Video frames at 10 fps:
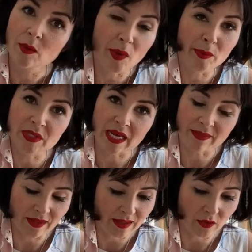We'll
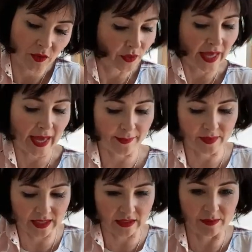pretend that they're not there.
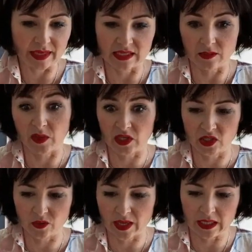That's the best thing we can
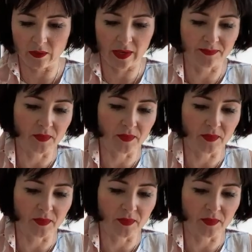do anyway.